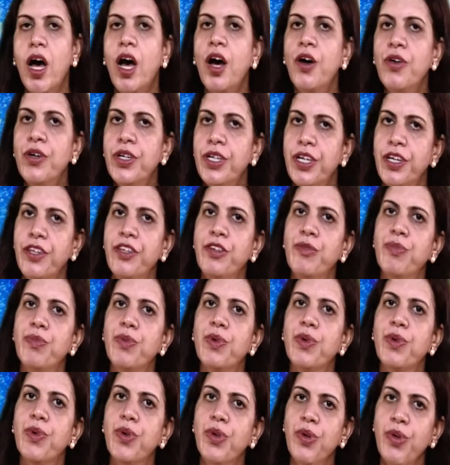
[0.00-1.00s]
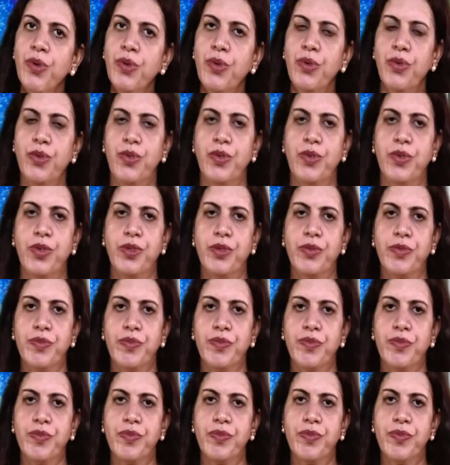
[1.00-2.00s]
how it is produced.
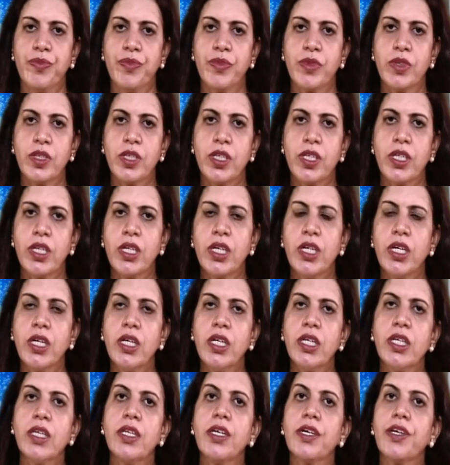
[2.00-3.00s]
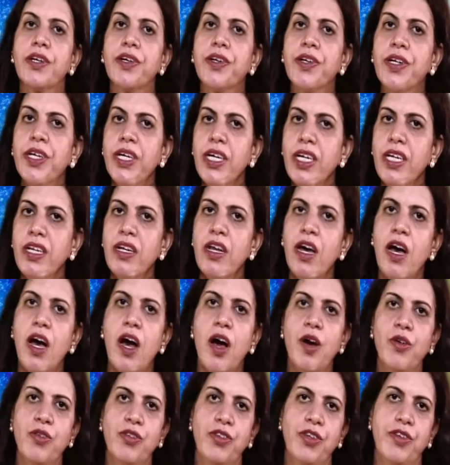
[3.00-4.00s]
The
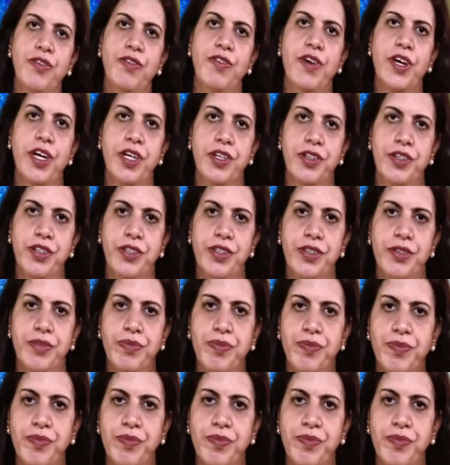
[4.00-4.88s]
greenhouse effect